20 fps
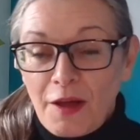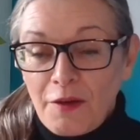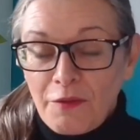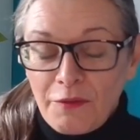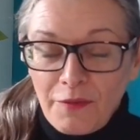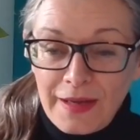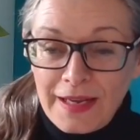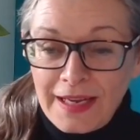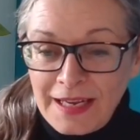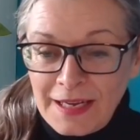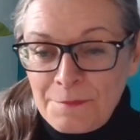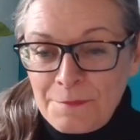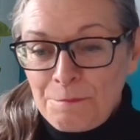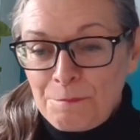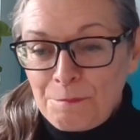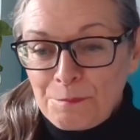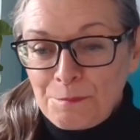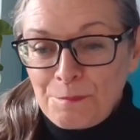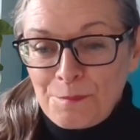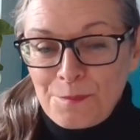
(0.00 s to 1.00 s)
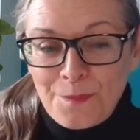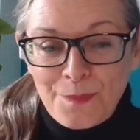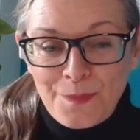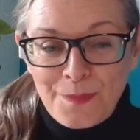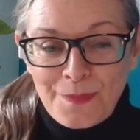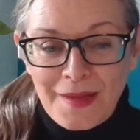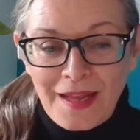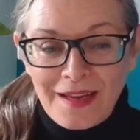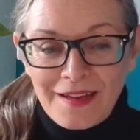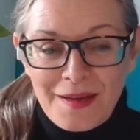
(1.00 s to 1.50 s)
fluffy
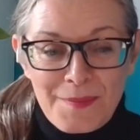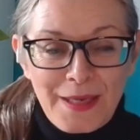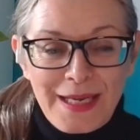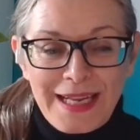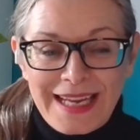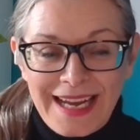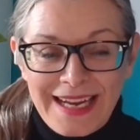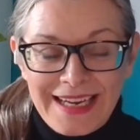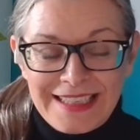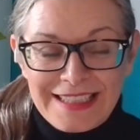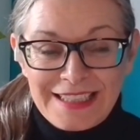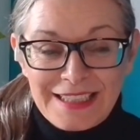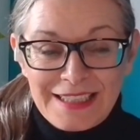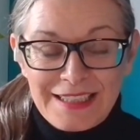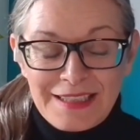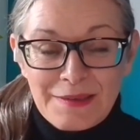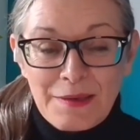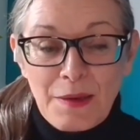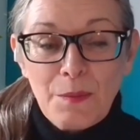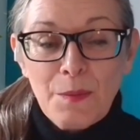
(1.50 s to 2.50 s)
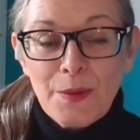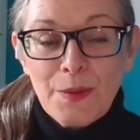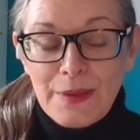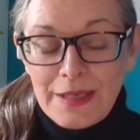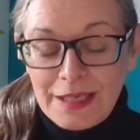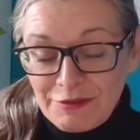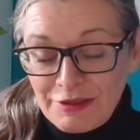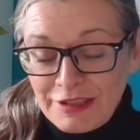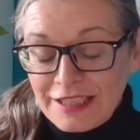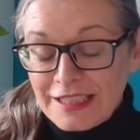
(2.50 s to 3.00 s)
communication, we'll
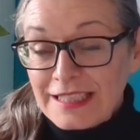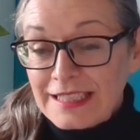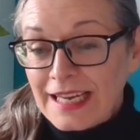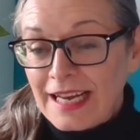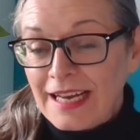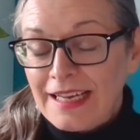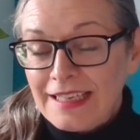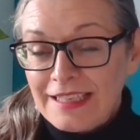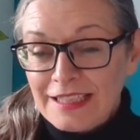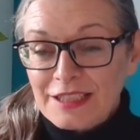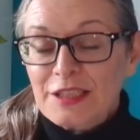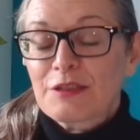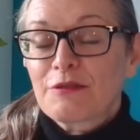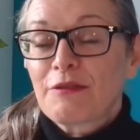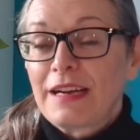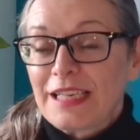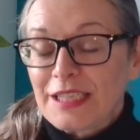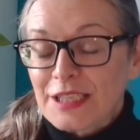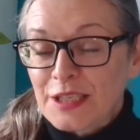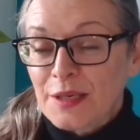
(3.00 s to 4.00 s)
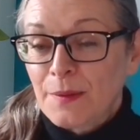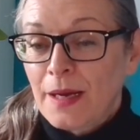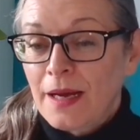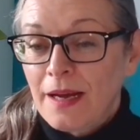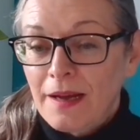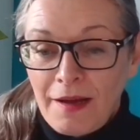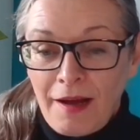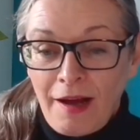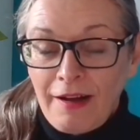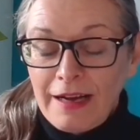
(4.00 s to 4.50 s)
literally just get straight to
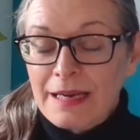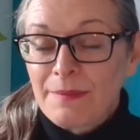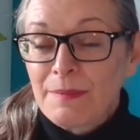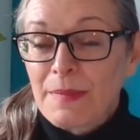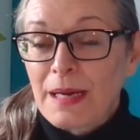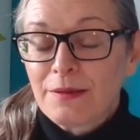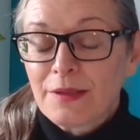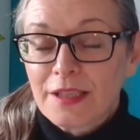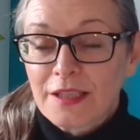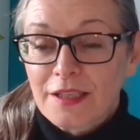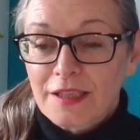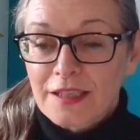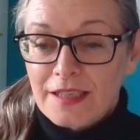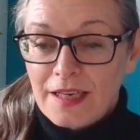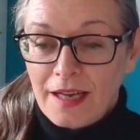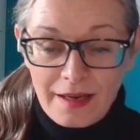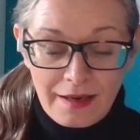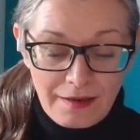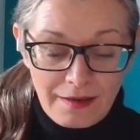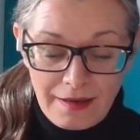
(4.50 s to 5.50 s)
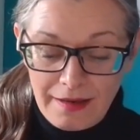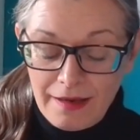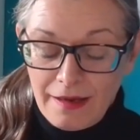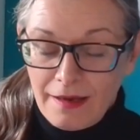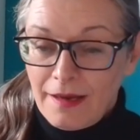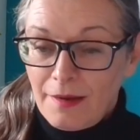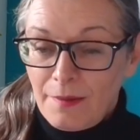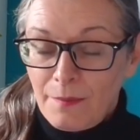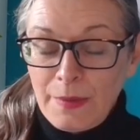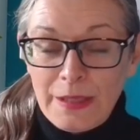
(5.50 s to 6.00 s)
it. Our emails are just like,
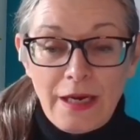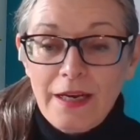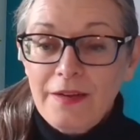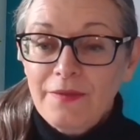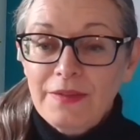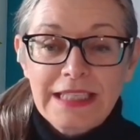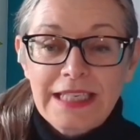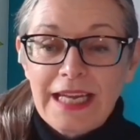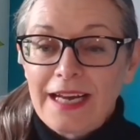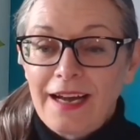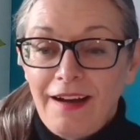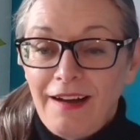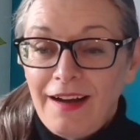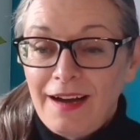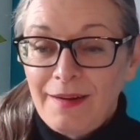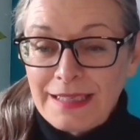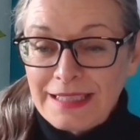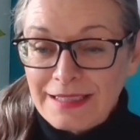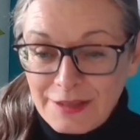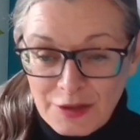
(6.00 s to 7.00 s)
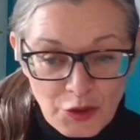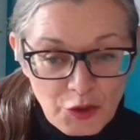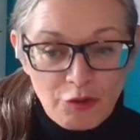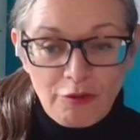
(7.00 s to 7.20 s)
we don't even say hi, it's